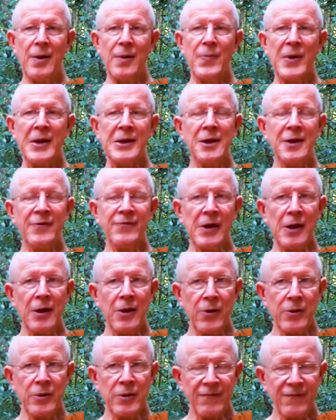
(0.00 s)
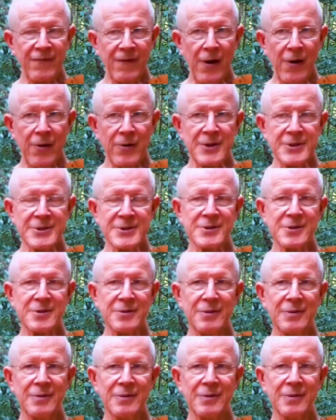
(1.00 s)
but living alone in the forest,
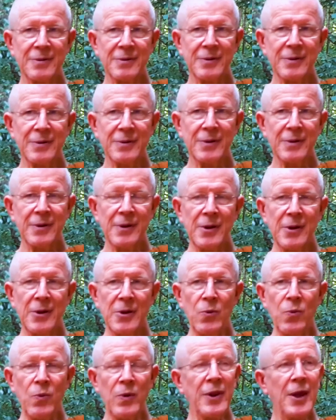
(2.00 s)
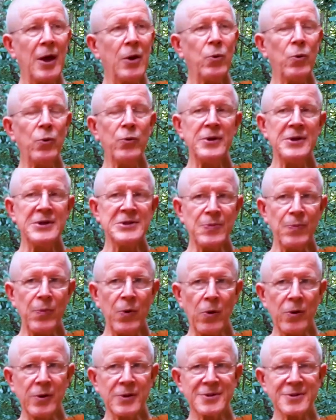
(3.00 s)
without all these
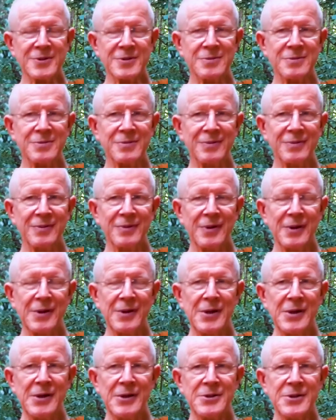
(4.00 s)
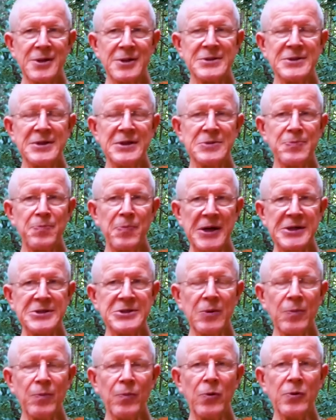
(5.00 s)
books, just these
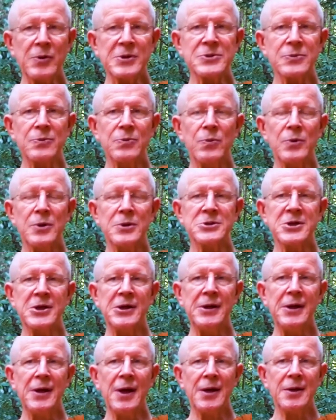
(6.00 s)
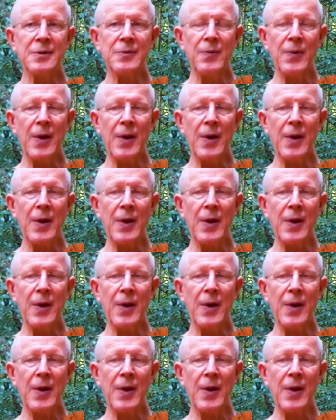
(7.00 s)
basic books which he had